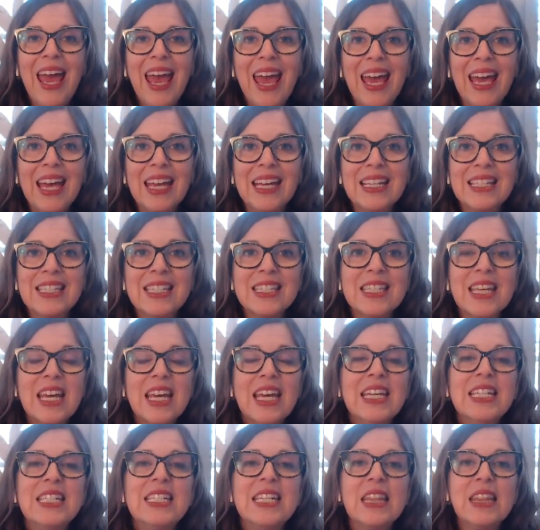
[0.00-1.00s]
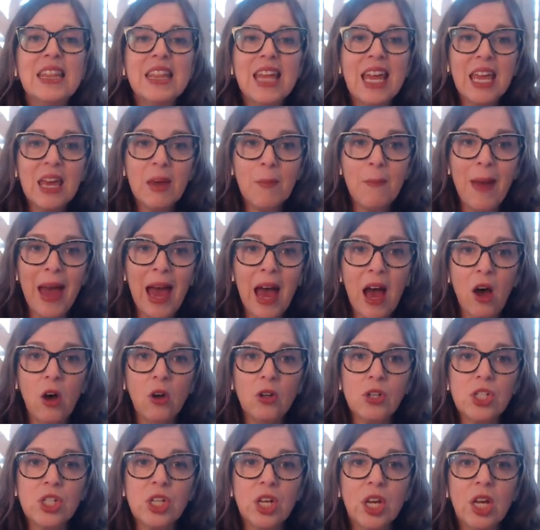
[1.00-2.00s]
is to think
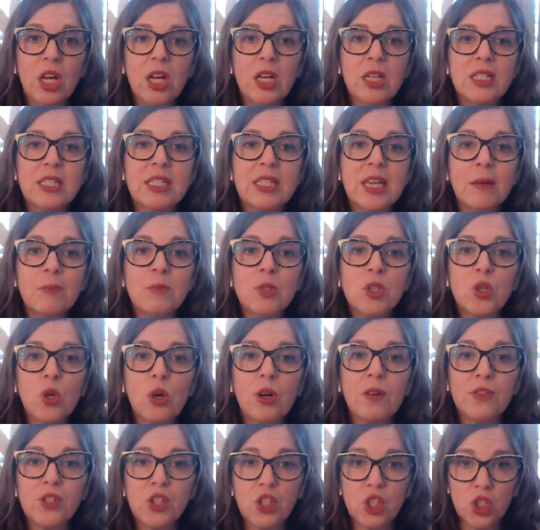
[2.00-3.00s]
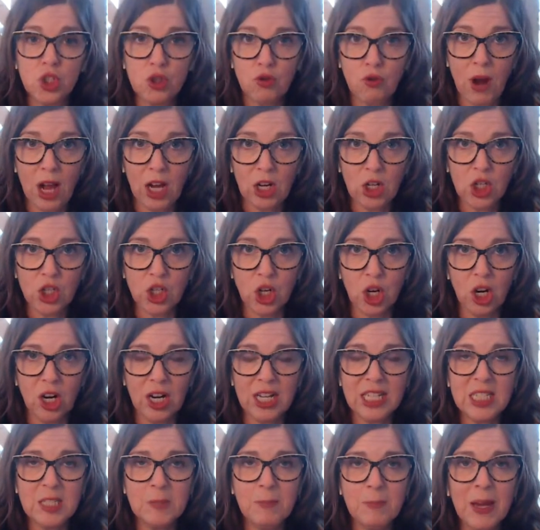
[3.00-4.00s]
about some sort of
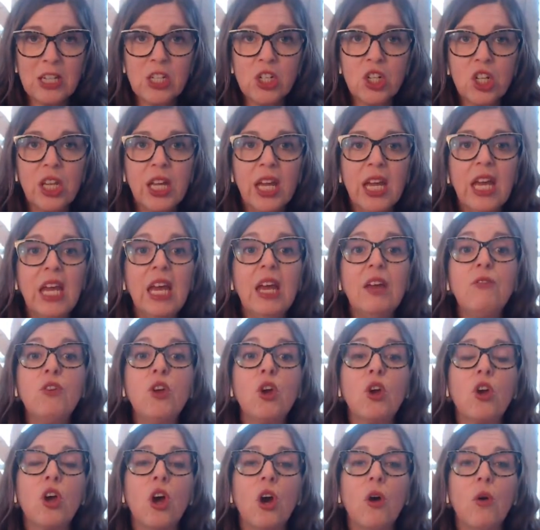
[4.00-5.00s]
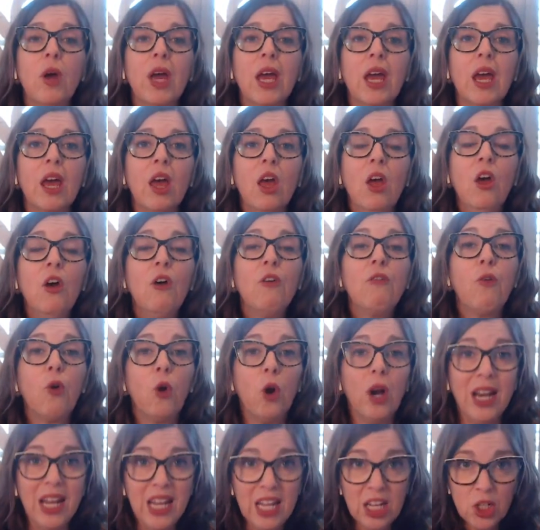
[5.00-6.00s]
structure, especially if you're going
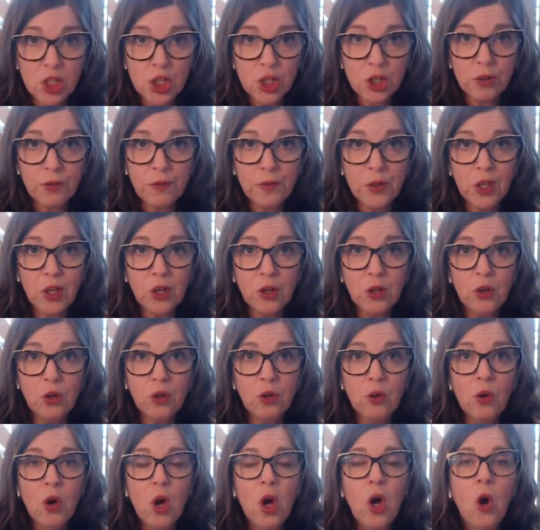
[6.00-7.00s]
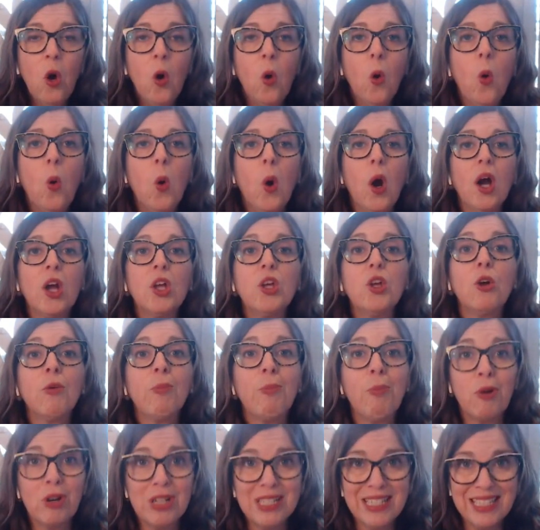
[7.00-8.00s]
for an interview or
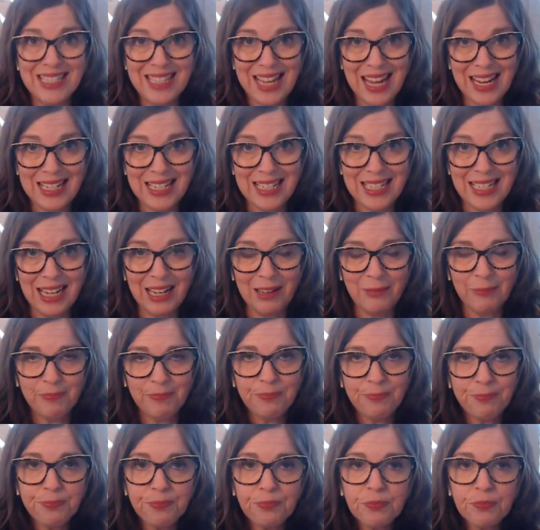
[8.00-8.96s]
you're presenting.